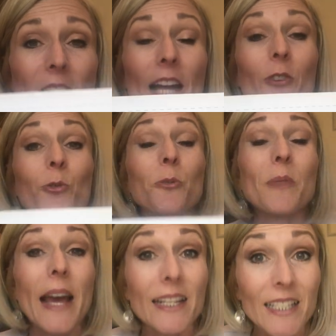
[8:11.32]
I group
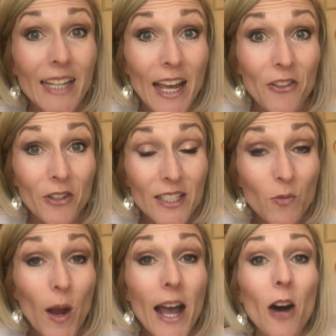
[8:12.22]
that together as
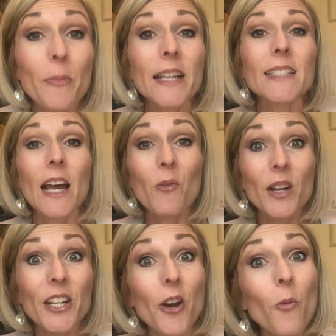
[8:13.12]
well because I
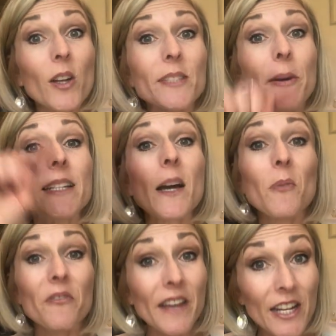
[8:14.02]
want to know what's my
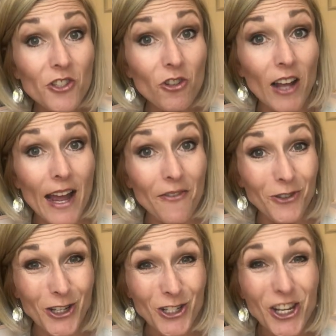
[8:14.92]
double facial
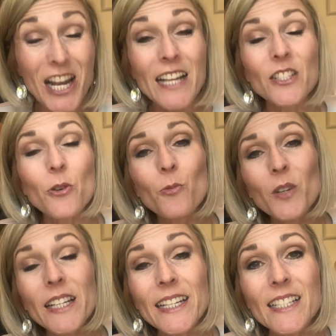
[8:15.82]
average. So it
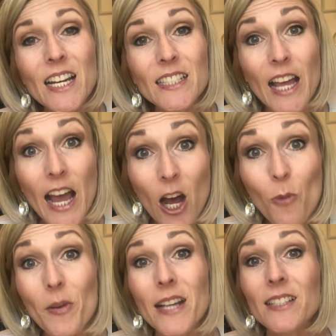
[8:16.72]
really does
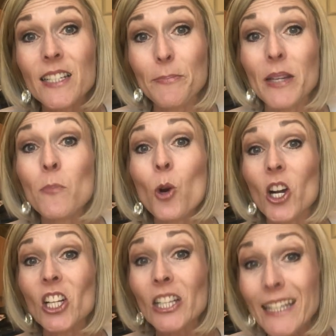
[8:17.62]
help us to be more
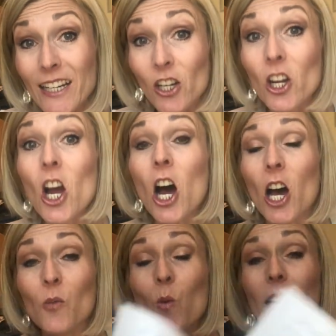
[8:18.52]
clear
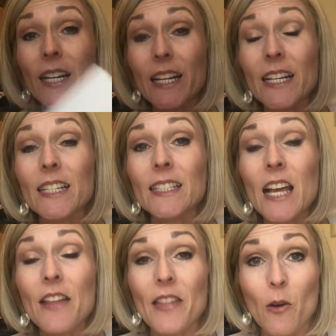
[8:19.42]
on what it is
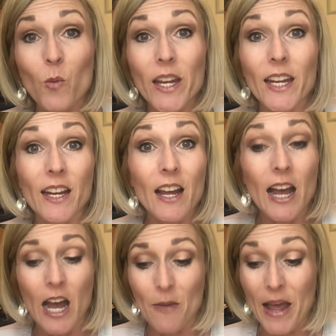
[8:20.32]
that we
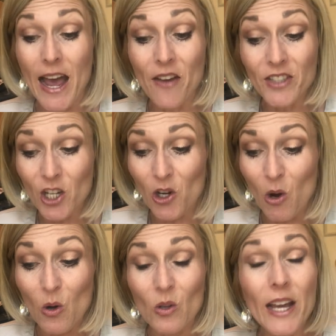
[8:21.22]
have as our
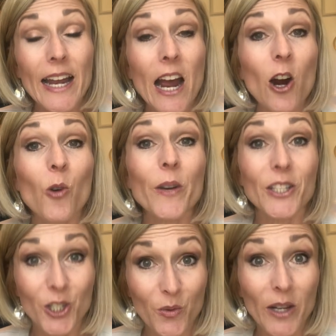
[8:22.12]
goal and how are we
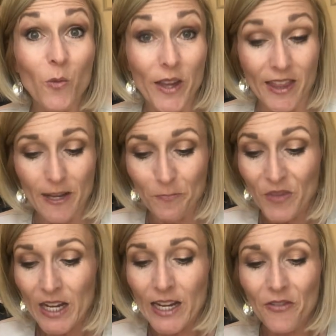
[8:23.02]
doing with it.
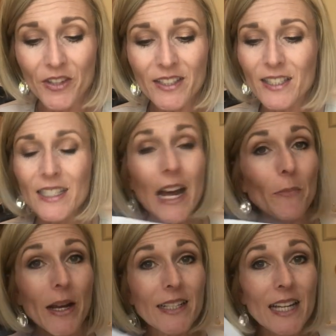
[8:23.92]
Now this is not
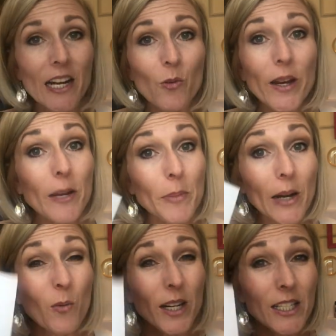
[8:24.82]
my entire week, but I
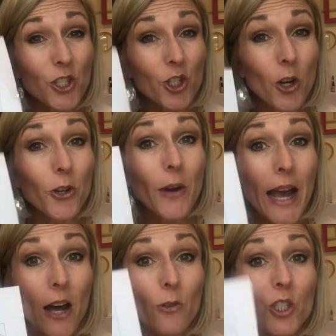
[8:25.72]
wanted to show you
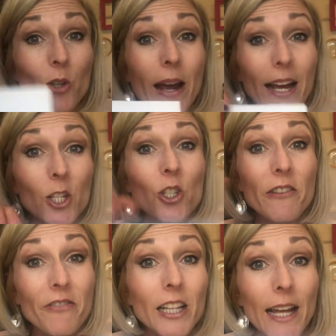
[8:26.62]
how to actually
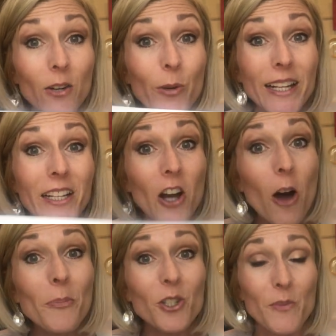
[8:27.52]
fill out a weekly
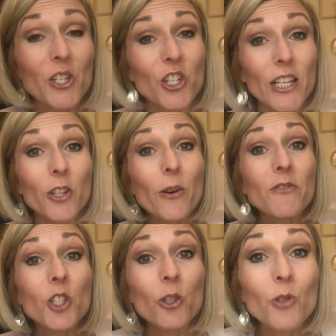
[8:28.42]
accomplishment sheet. You
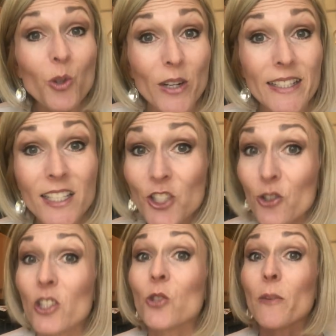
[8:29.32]
have 2 choices. You
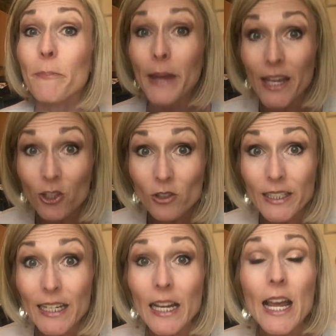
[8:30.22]
can do it
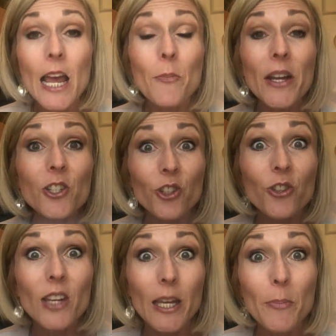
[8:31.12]
manually and make sure
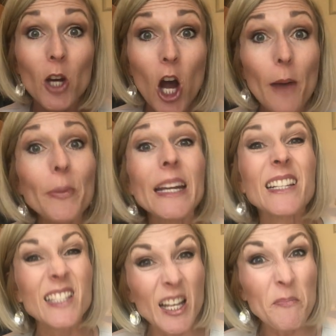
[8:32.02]
you keep a copy
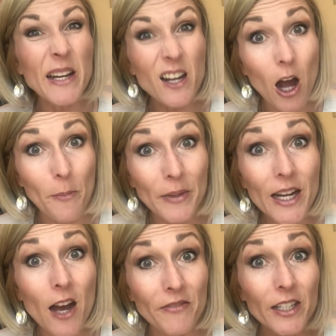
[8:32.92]
and send me a copy
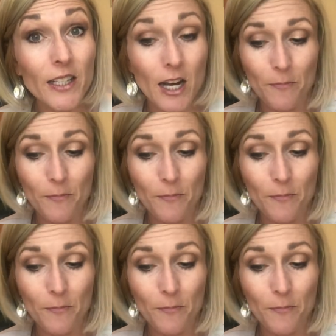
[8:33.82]
of it